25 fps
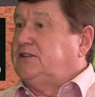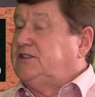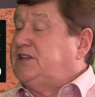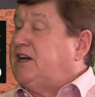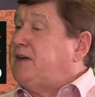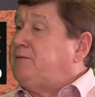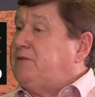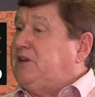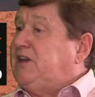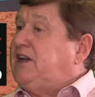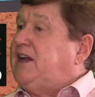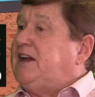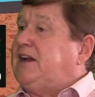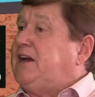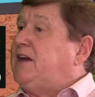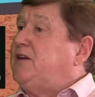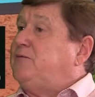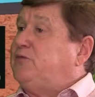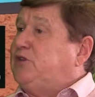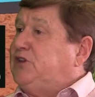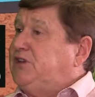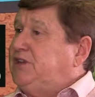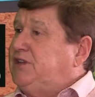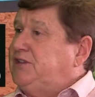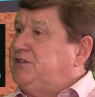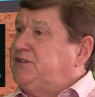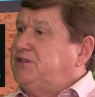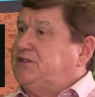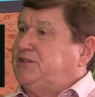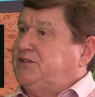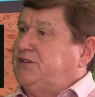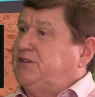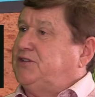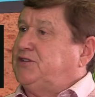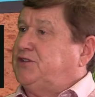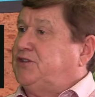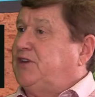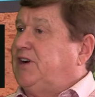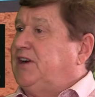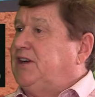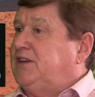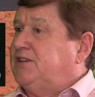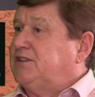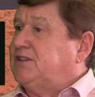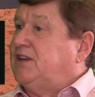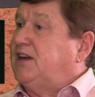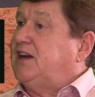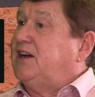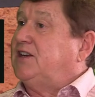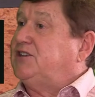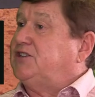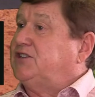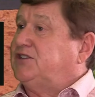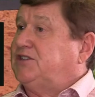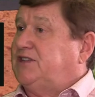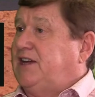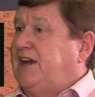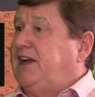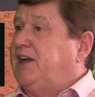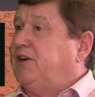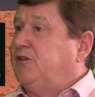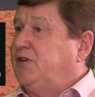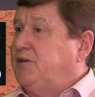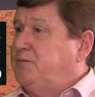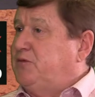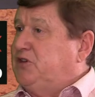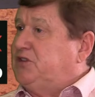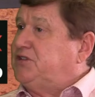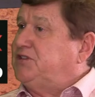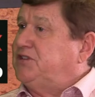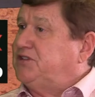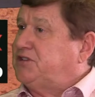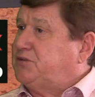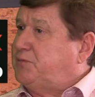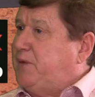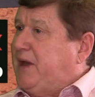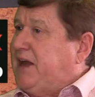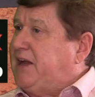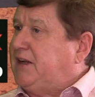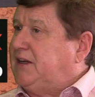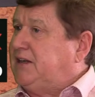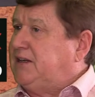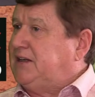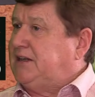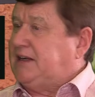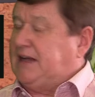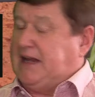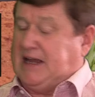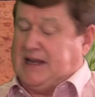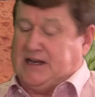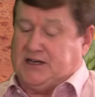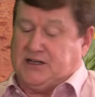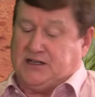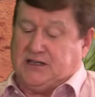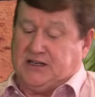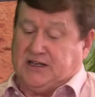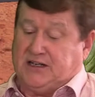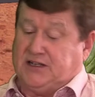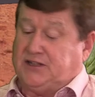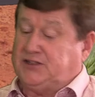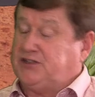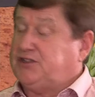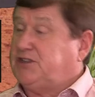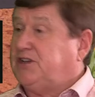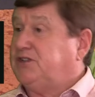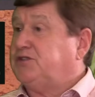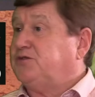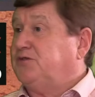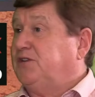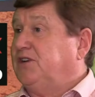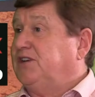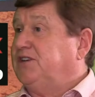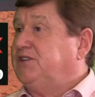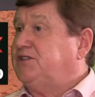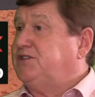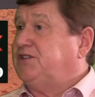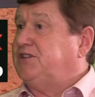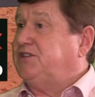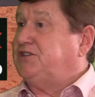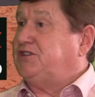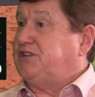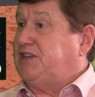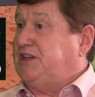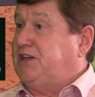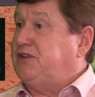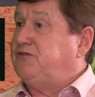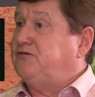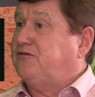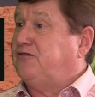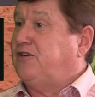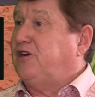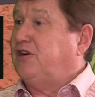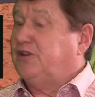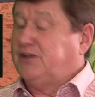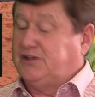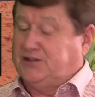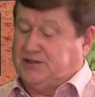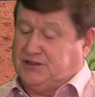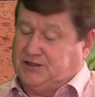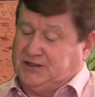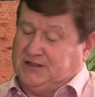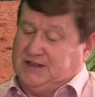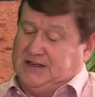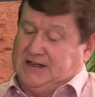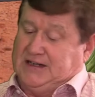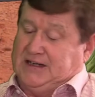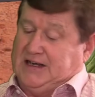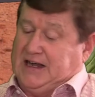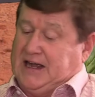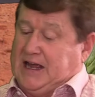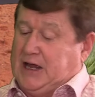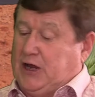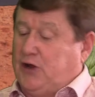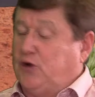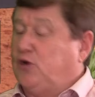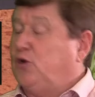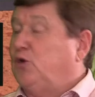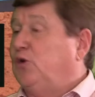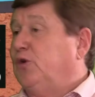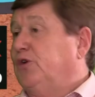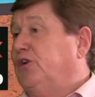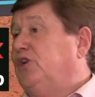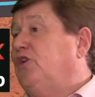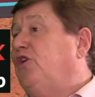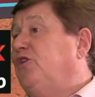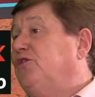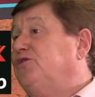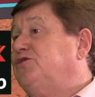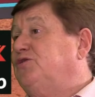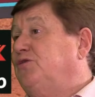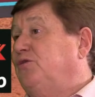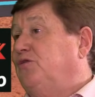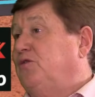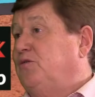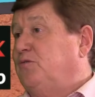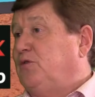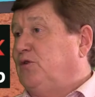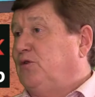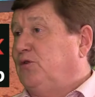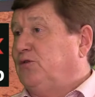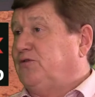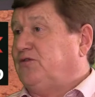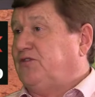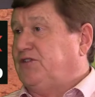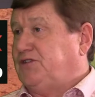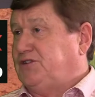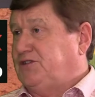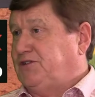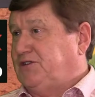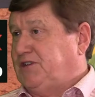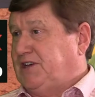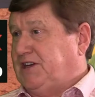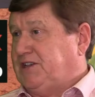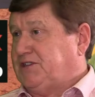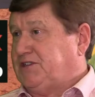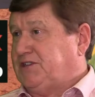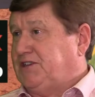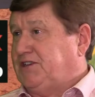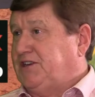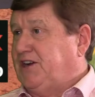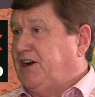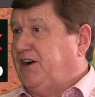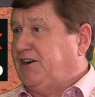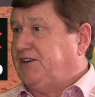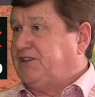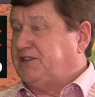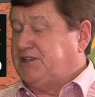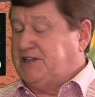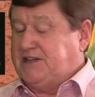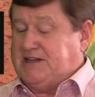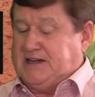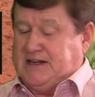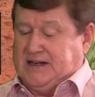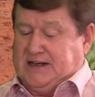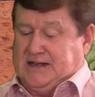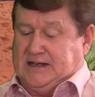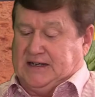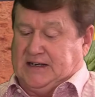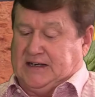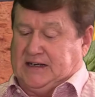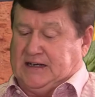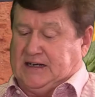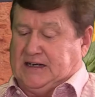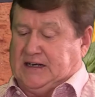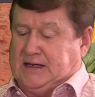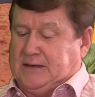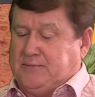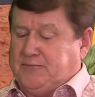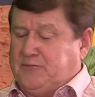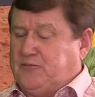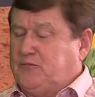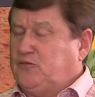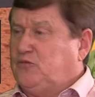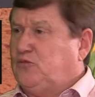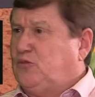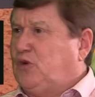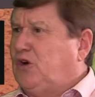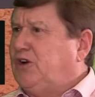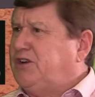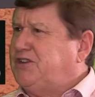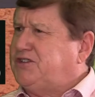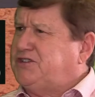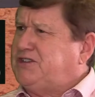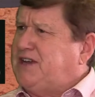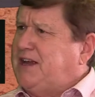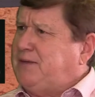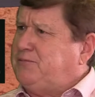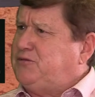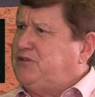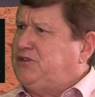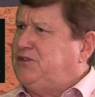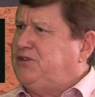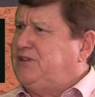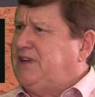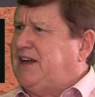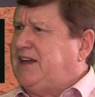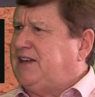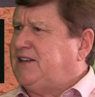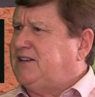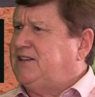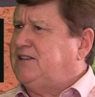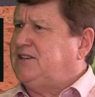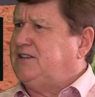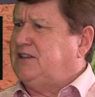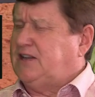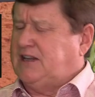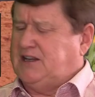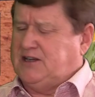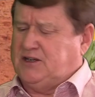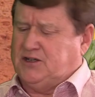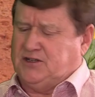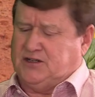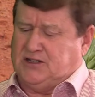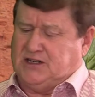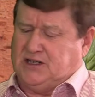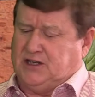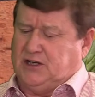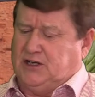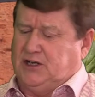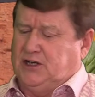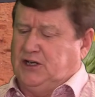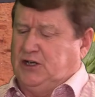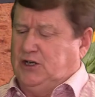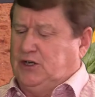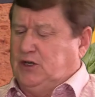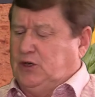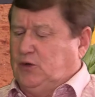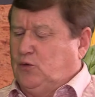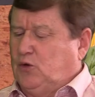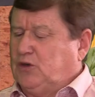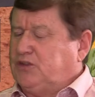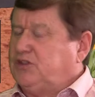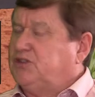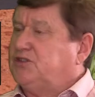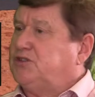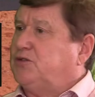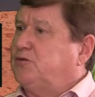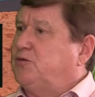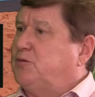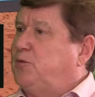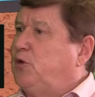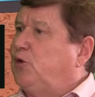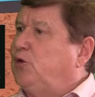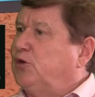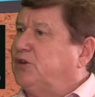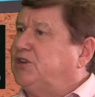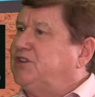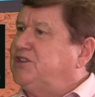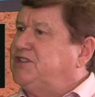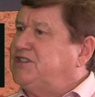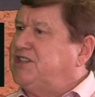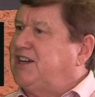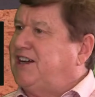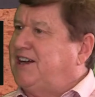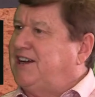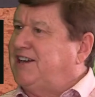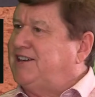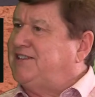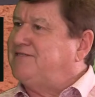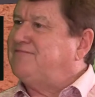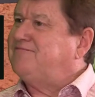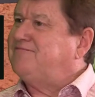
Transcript: Damien, NAB is Australia's largest agribusiness bank, and it's just released its In Focus horticultural report for 2019. Why does NAB do that, and what does the report contain?